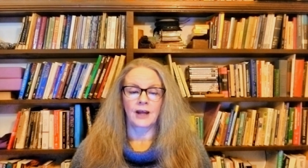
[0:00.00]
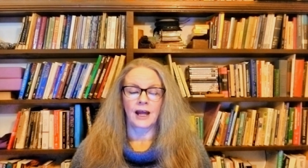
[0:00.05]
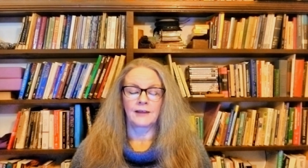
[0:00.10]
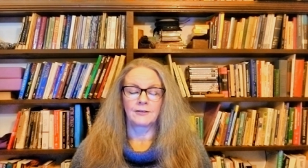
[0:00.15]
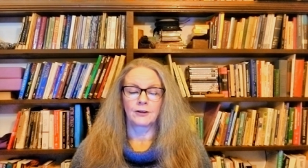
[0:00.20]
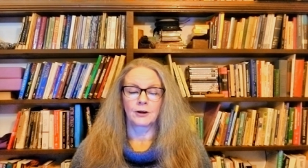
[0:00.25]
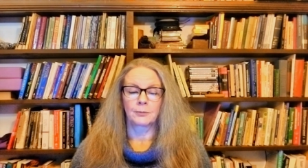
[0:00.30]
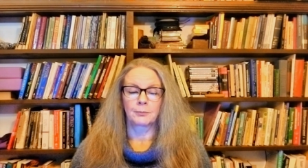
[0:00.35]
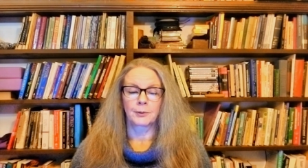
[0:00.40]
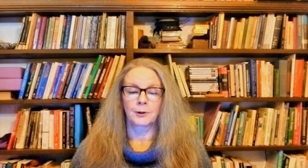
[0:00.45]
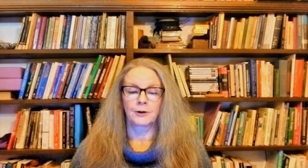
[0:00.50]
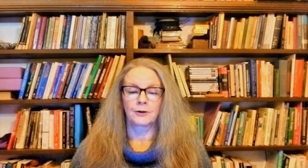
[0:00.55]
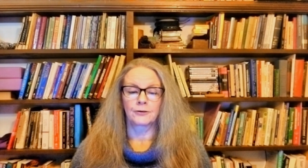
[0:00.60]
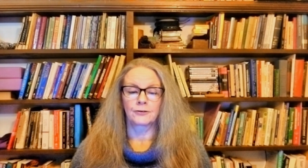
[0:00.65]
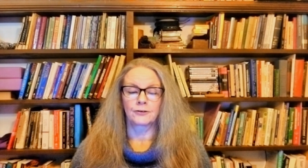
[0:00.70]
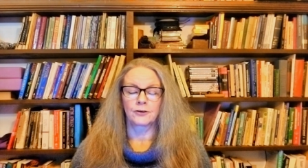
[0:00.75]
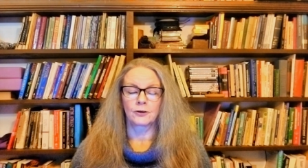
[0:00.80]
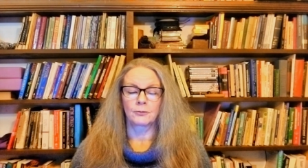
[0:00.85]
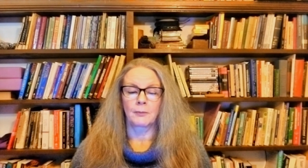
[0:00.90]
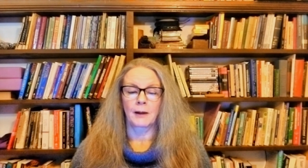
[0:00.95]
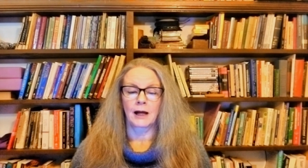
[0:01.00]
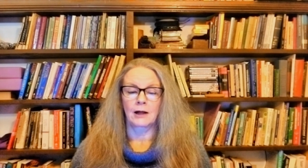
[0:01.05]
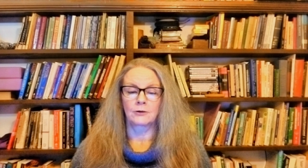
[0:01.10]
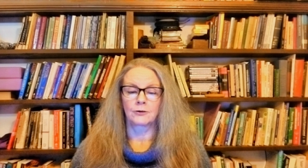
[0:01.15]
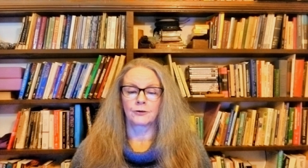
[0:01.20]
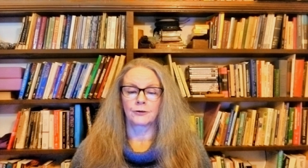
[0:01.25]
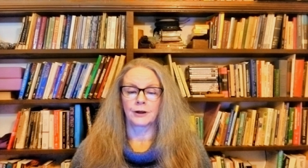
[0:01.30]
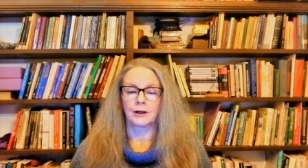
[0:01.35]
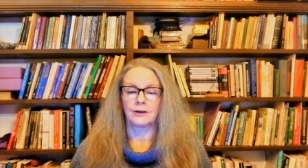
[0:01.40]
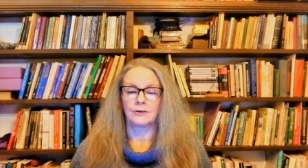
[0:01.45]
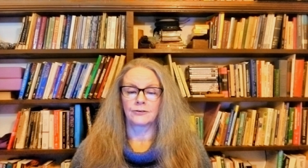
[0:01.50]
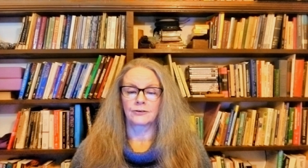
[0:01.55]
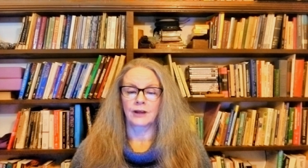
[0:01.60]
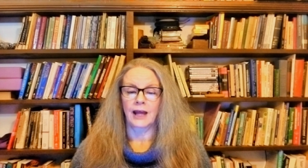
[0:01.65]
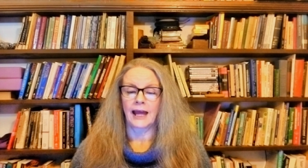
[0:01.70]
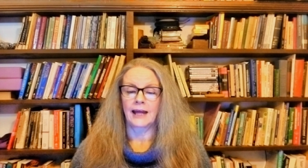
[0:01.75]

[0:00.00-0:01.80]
and their personal boundaries